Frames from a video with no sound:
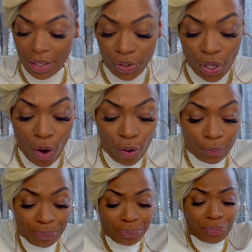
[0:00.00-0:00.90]
And so
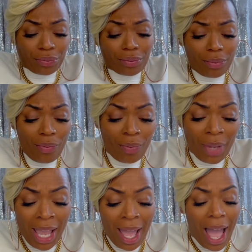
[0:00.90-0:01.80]

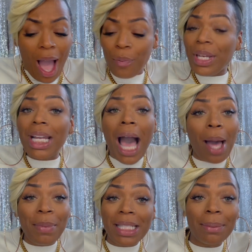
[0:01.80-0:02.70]
I went and
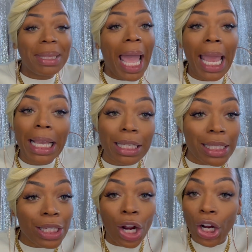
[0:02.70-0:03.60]
caught me some
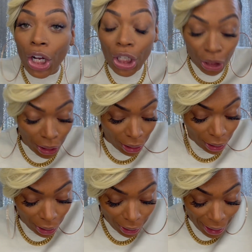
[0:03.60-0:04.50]
things, girls
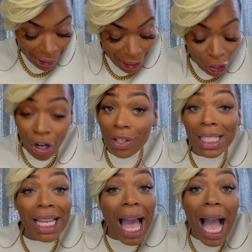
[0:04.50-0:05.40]

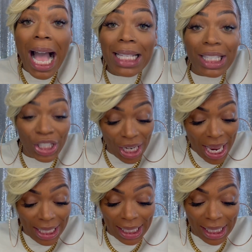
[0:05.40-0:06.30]
and guys and
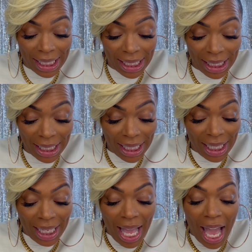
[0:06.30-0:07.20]
gents.
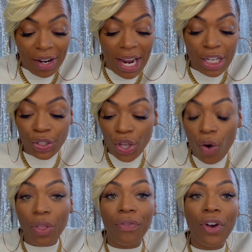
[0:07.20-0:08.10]
All right,
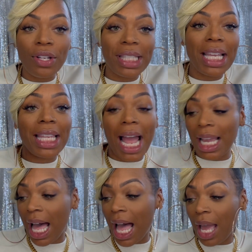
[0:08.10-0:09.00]
so the first thing that I
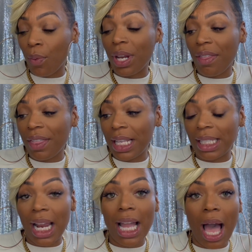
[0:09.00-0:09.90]
got, one of the things
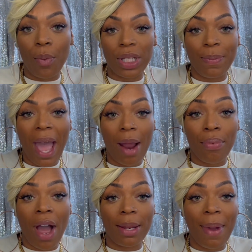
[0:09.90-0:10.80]
that I got was
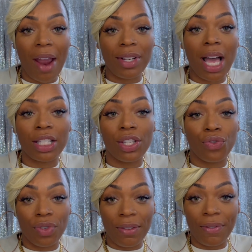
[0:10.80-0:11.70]
Prada Paradoxe's
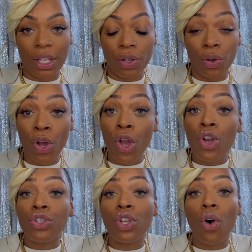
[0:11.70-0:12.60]
refill.
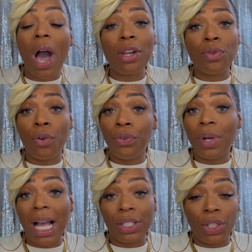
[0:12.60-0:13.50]
So I don't know if you
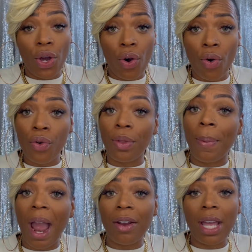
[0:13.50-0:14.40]
guys know, the
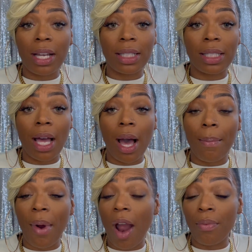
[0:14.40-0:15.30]
Paradoxe,
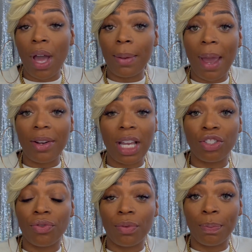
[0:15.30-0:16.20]
Prada
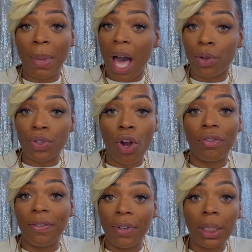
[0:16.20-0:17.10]
Paradoxe bottles are
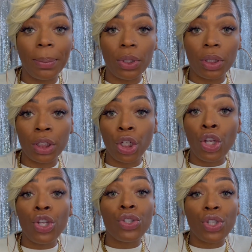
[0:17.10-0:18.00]
refillable.
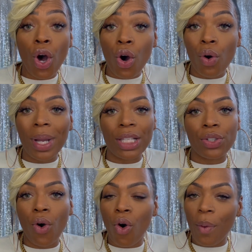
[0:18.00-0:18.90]
So it's
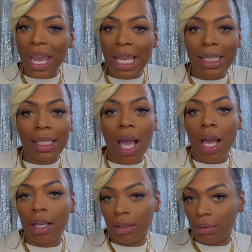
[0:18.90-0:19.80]
always
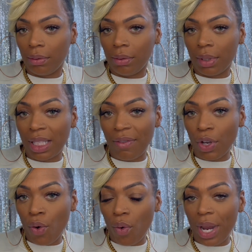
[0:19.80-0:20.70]
save your
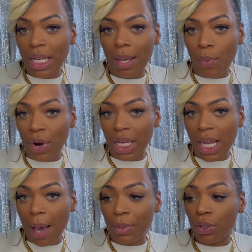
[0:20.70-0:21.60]
coin, more
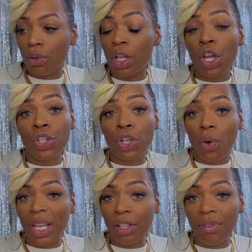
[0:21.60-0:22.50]
economical, to go
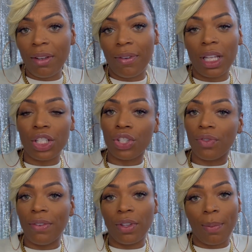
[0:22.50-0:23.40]
get the refill and just
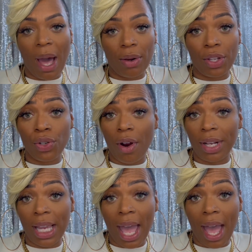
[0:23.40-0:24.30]
refill the bottle that you
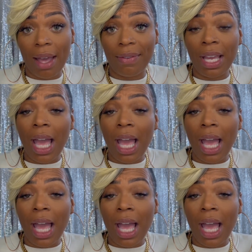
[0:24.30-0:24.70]
already have.